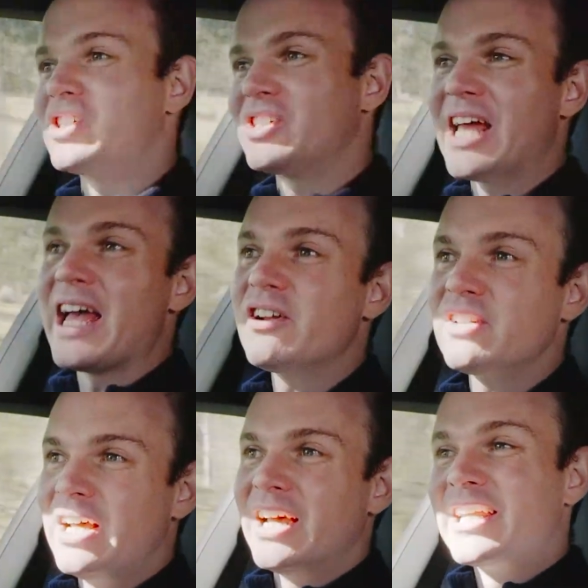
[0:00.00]
and
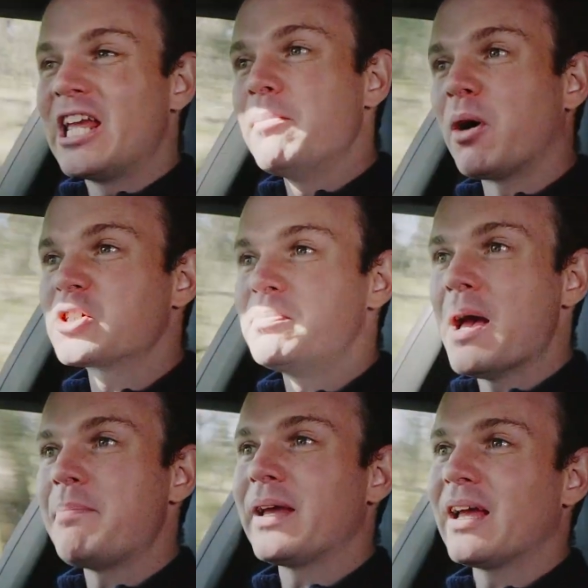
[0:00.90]
sound, gearbox
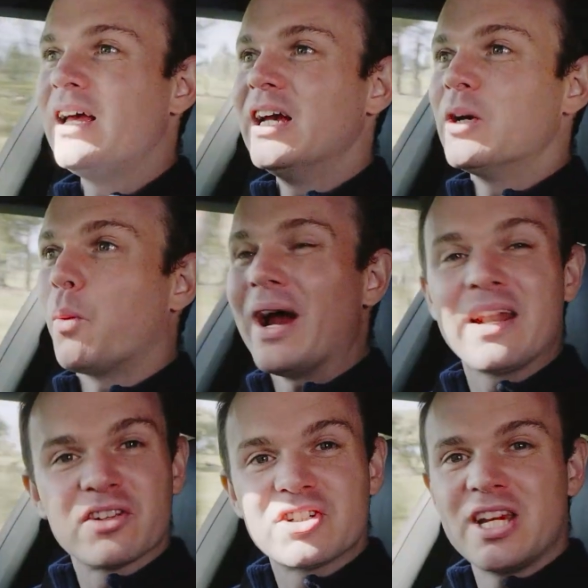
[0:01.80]
mapping, weight
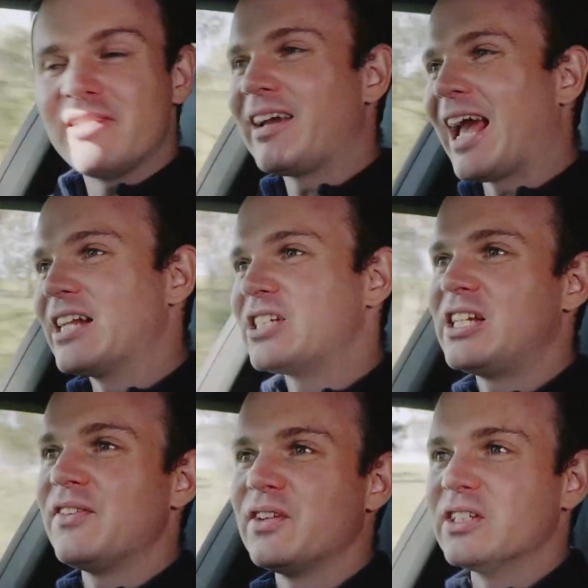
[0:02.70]
of the steering and
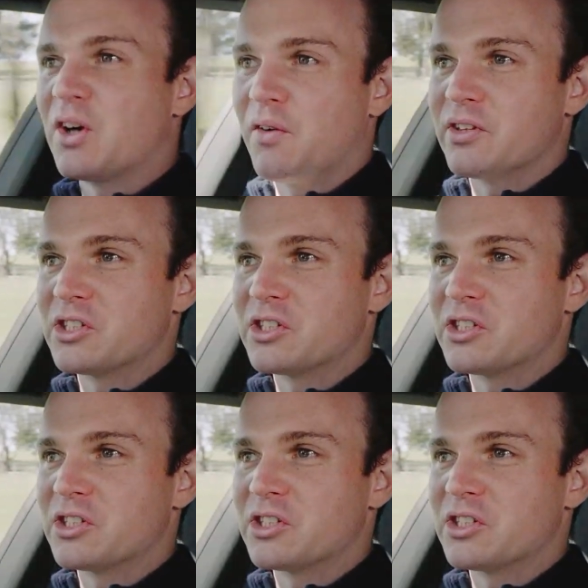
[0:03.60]
stiffness of the